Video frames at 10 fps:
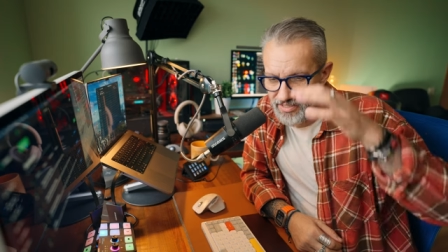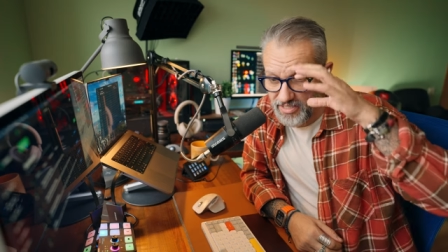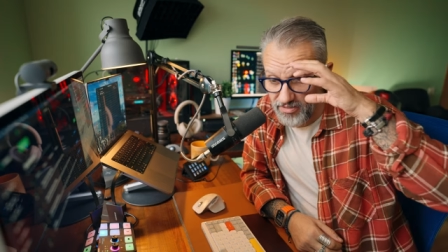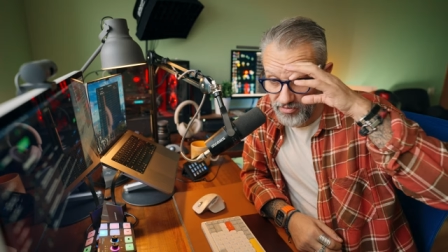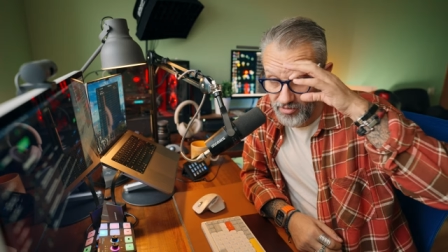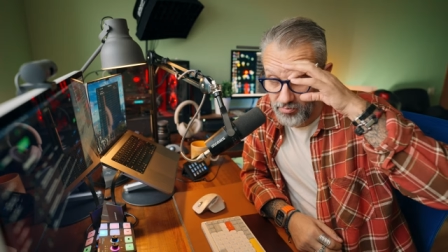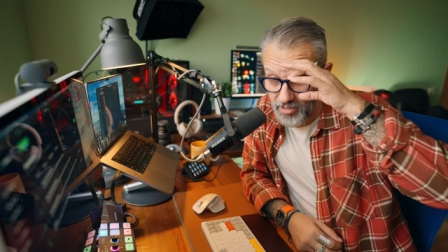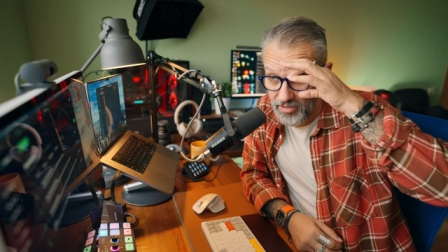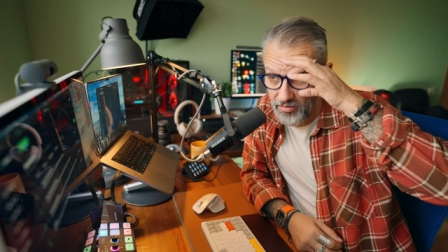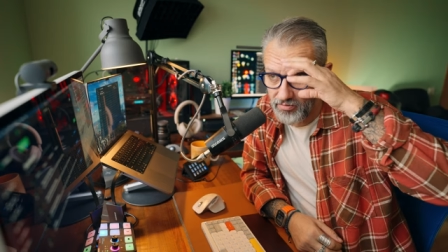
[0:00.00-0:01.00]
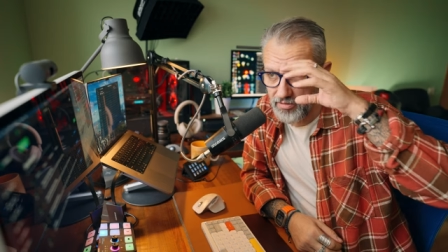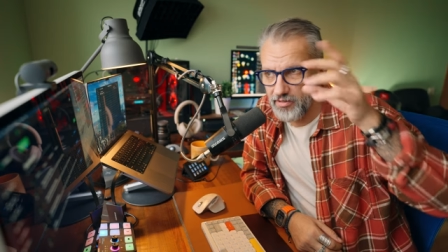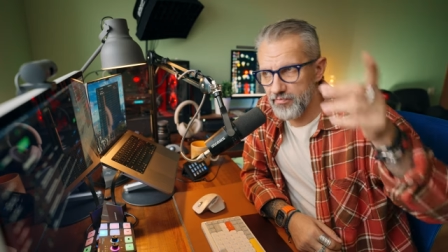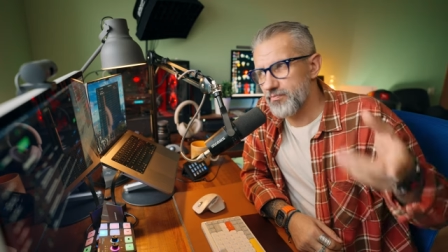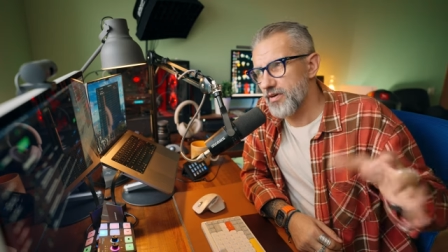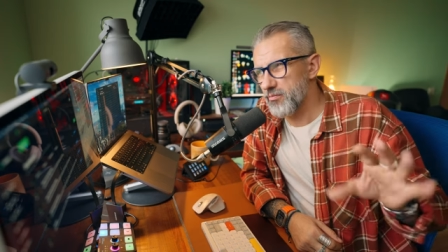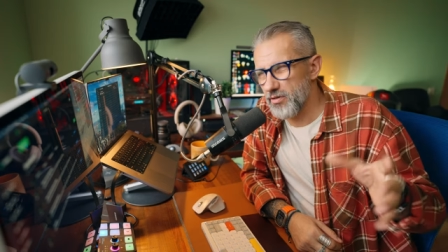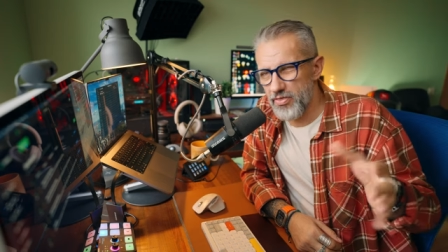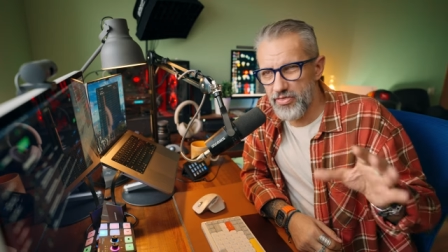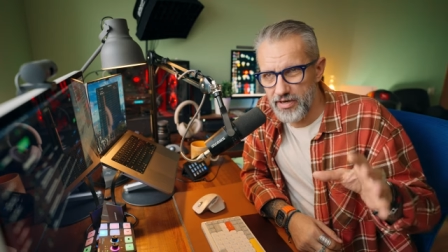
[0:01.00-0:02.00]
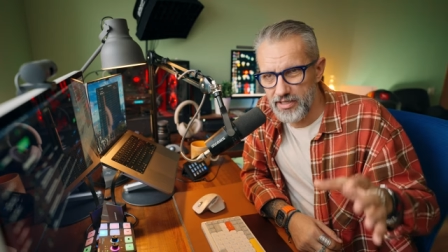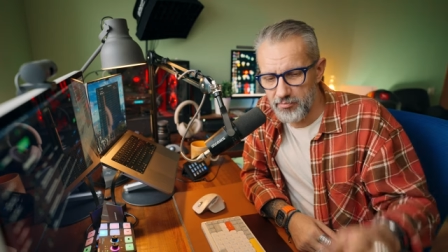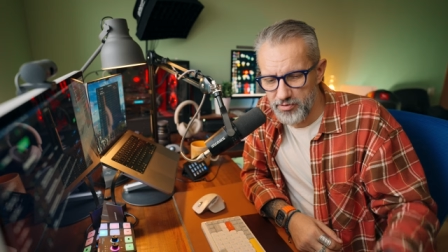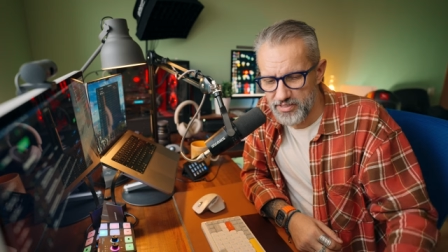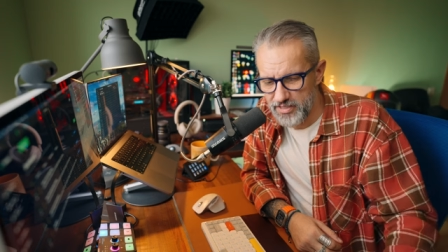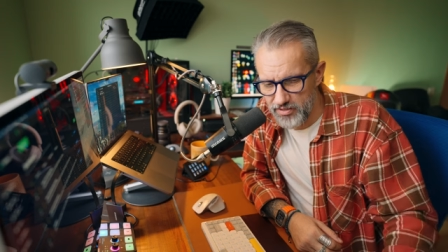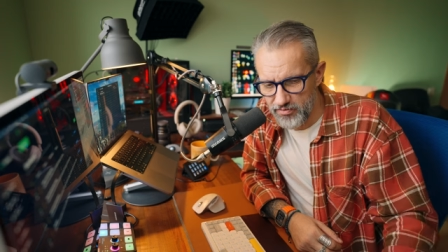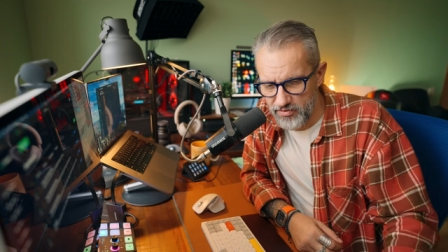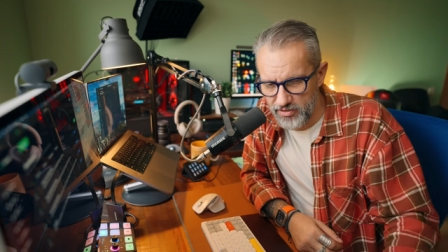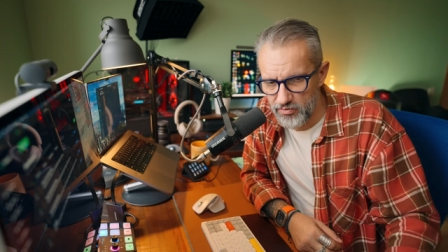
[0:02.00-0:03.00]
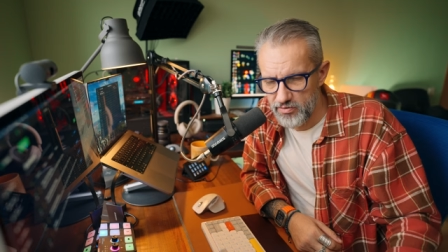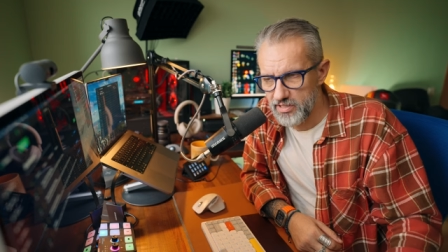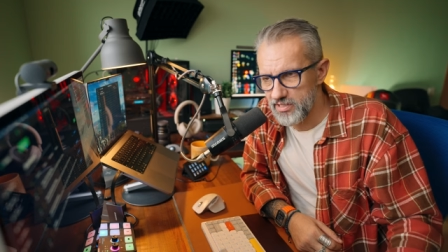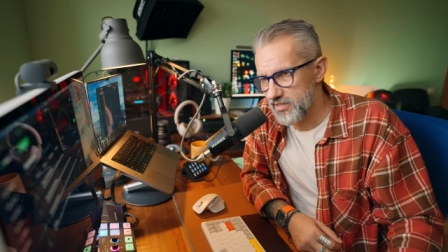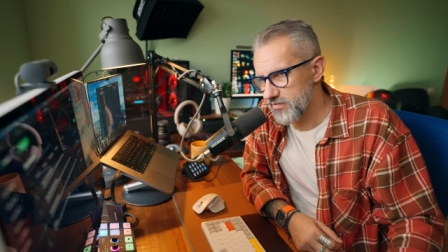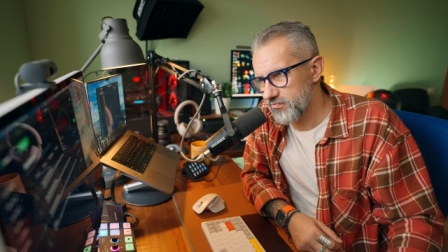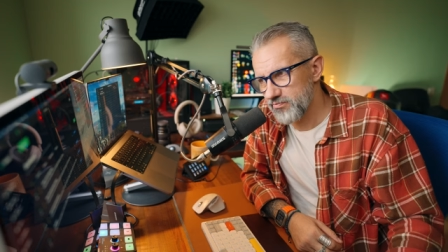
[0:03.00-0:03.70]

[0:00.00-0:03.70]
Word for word: that will impact only about 30% of the users,